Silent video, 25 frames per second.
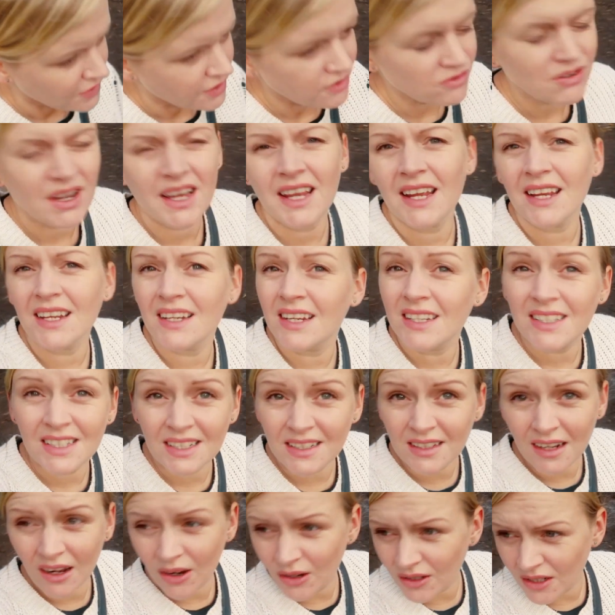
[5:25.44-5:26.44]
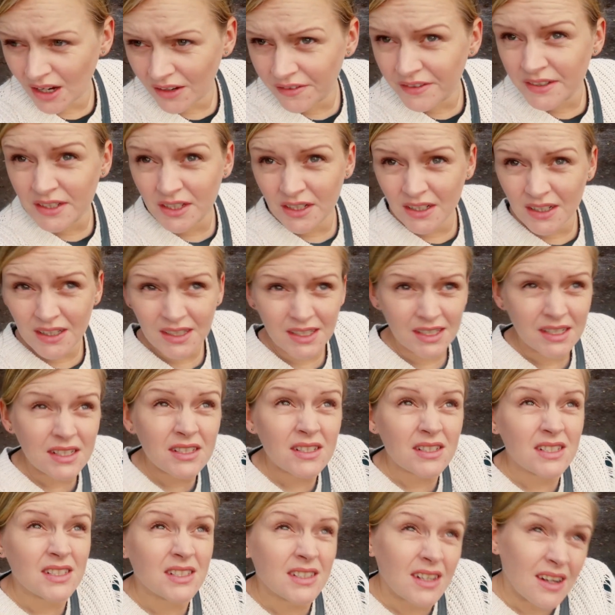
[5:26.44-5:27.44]
The rain didn't hold off at all.
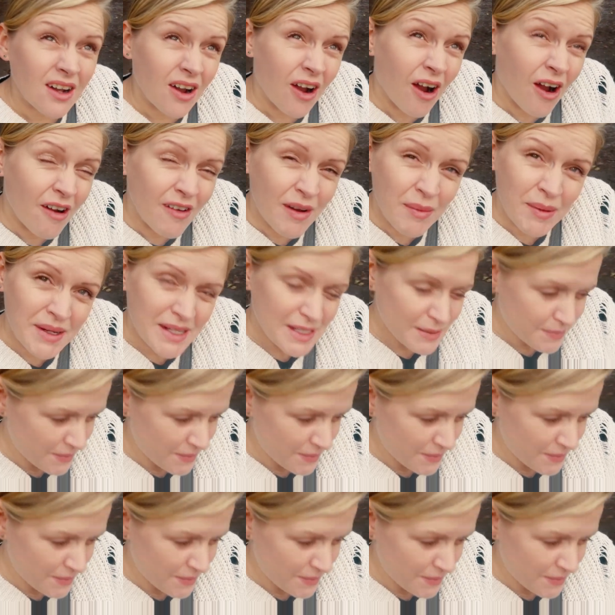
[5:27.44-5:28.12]
It's just horribly